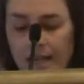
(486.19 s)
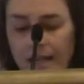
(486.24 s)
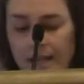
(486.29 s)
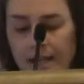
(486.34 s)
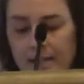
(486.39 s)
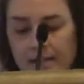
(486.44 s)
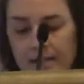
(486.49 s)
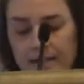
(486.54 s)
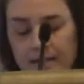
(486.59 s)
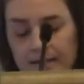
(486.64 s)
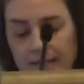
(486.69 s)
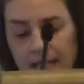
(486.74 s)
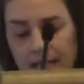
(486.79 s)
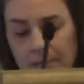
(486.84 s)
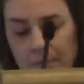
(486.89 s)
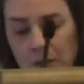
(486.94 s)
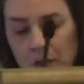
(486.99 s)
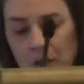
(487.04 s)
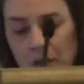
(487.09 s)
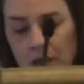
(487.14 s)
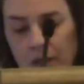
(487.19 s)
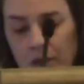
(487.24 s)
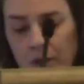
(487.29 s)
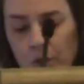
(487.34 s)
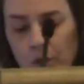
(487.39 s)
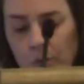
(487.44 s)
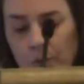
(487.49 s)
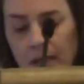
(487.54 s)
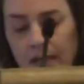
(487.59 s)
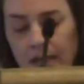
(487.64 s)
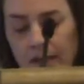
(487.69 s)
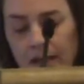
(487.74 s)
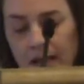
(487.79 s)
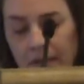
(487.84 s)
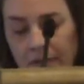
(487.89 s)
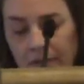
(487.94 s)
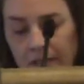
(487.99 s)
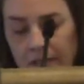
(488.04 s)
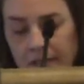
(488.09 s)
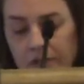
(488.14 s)
It's the same God who made a
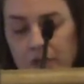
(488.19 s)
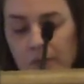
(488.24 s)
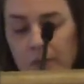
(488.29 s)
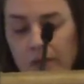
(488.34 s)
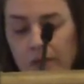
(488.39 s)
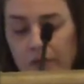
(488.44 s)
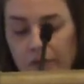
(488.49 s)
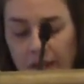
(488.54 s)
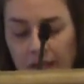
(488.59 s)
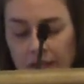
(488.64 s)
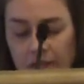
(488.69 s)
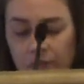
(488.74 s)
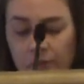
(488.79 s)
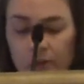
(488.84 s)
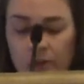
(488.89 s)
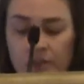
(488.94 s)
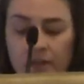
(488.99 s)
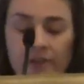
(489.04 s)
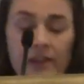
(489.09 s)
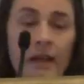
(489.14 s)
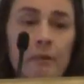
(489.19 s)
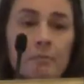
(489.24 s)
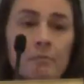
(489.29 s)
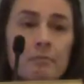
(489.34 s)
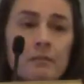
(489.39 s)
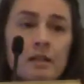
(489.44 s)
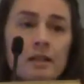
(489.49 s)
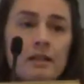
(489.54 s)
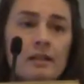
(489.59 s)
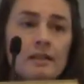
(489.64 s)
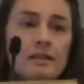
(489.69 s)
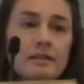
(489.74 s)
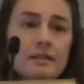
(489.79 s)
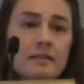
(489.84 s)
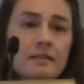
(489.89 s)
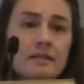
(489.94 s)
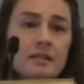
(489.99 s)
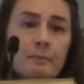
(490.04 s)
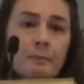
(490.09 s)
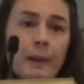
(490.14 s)
covenant to be faithful to them
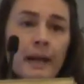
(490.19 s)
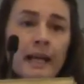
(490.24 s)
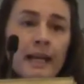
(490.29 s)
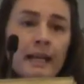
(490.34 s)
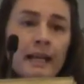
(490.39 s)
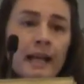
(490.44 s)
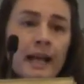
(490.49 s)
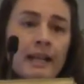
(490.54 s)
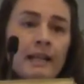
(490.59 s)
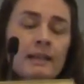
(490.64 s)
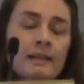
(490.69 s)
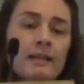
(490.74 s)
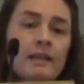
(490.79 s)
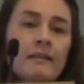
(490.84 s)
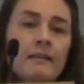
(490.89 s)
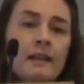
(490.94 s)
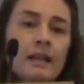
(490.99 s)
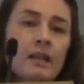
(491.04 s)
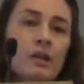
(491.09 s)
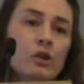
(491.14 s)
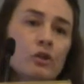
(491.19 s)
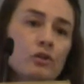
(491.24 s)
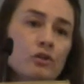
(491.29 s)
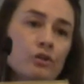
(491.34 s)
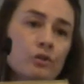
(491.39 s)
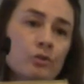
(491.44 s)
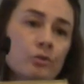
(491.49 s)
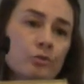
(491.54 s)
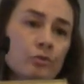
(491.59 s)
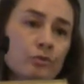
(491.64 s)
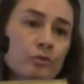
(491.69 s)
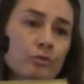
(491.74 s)
despite anything they could do.